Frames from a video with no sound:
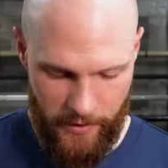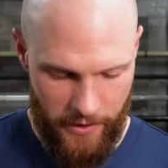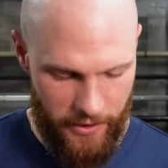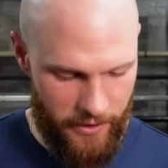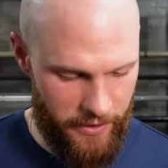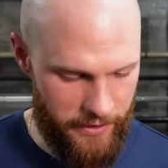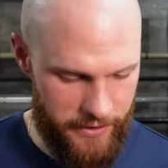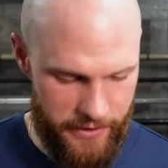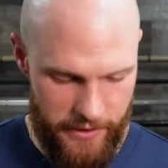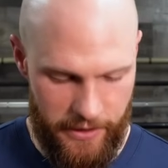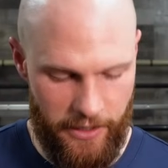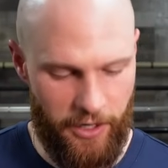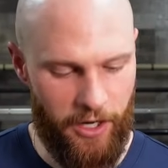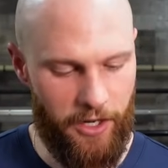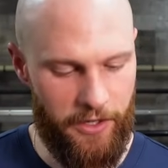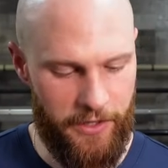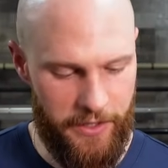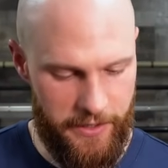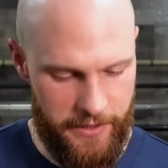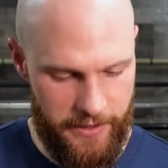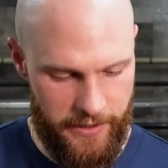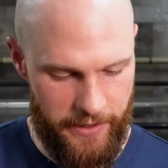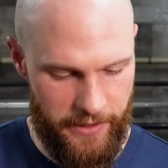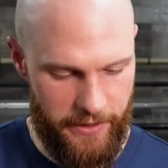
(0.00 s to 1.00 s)
You can see all
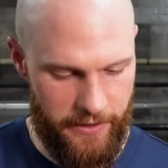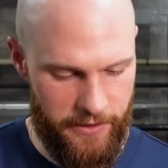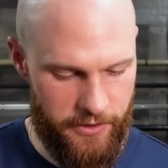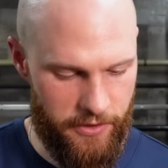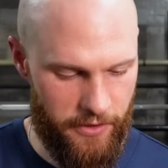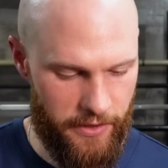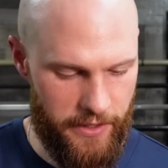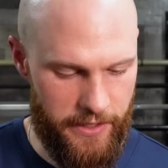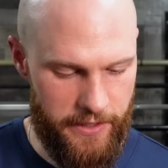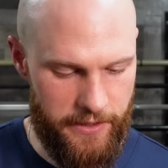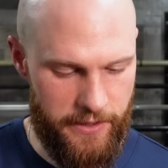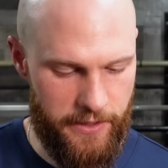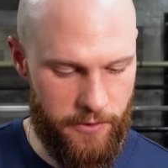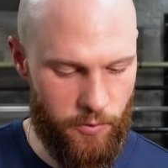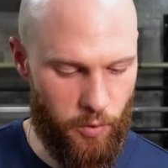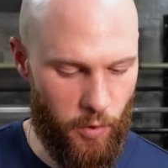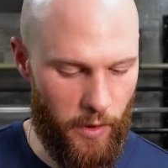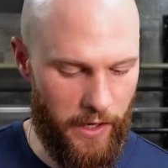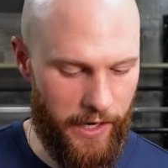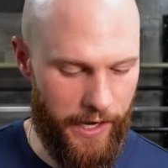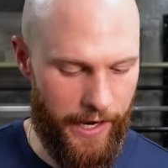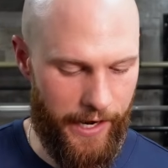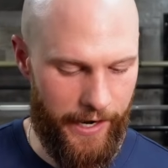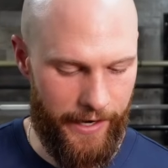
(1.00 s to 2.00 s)
these things. So this is
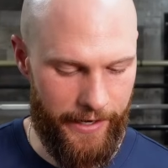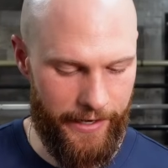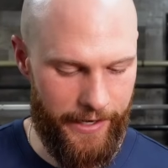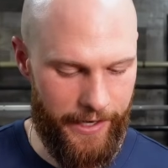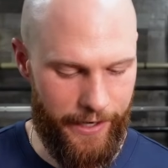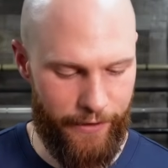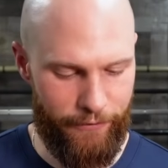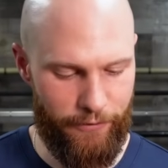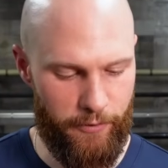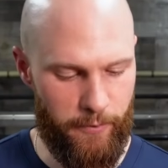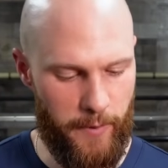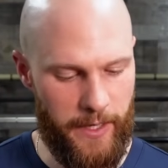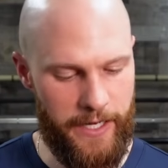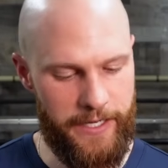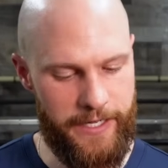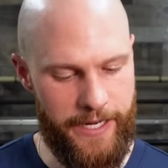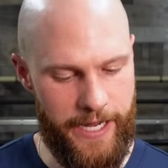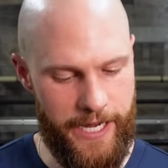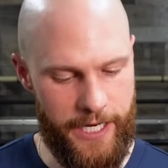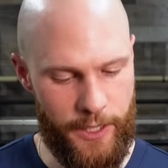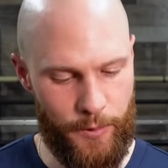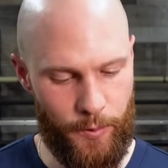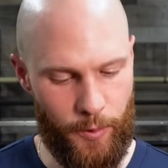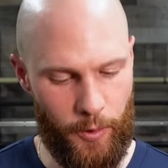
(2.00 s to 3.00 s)
what I got from my
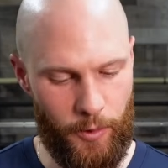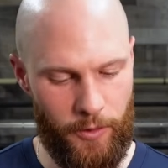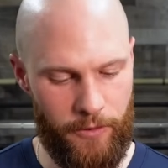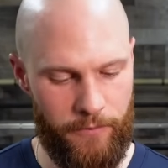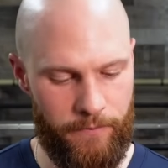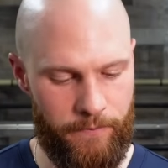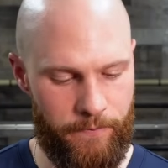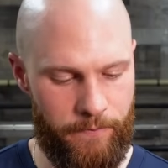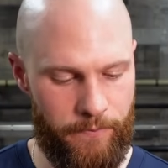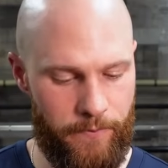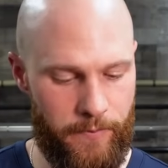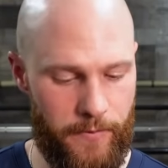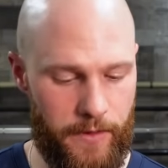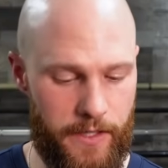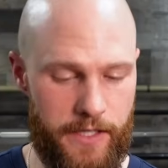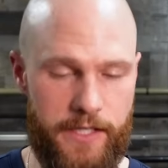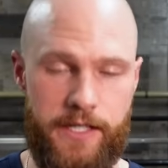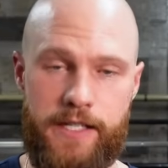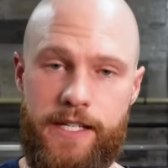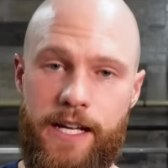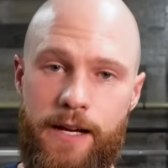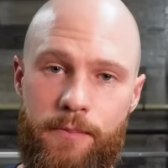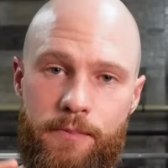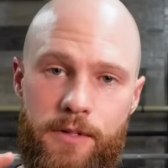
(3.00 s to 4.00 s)
dashboard. The
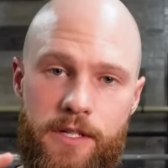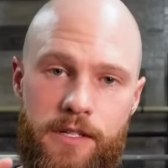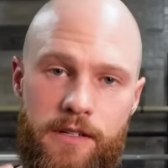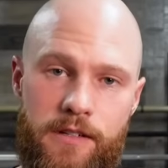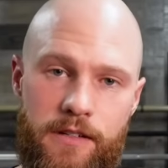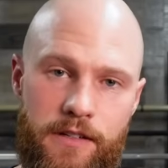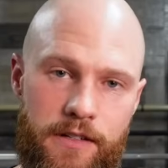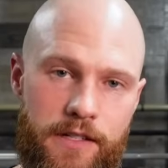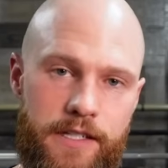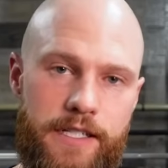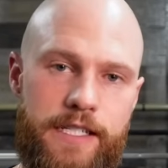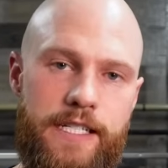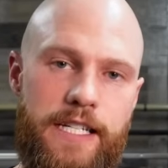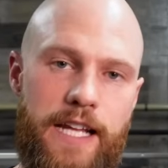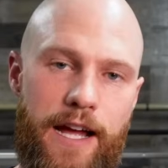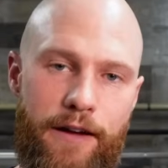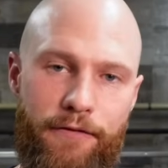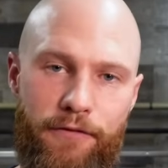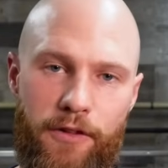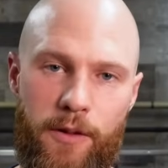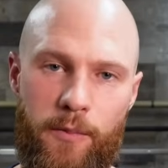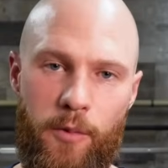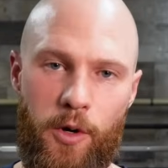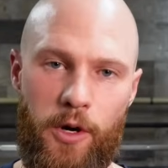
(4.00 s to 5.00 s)
steps,
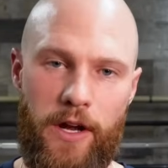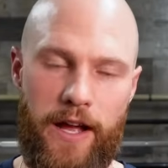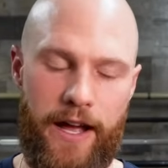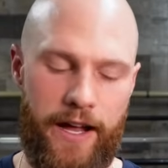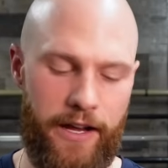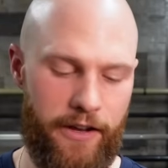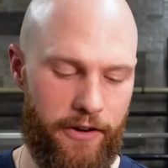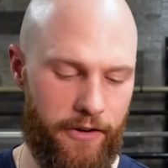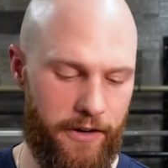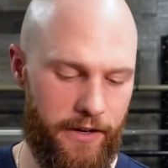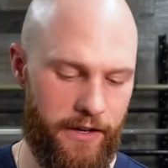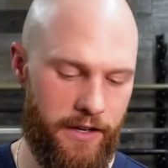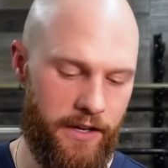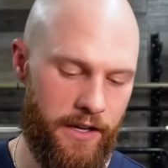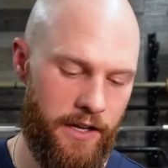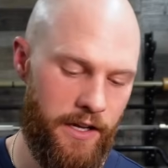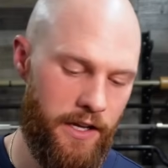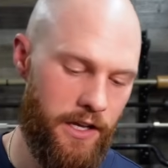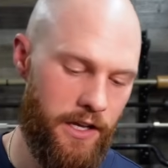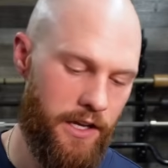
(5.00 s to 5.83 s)
definitely more accurate.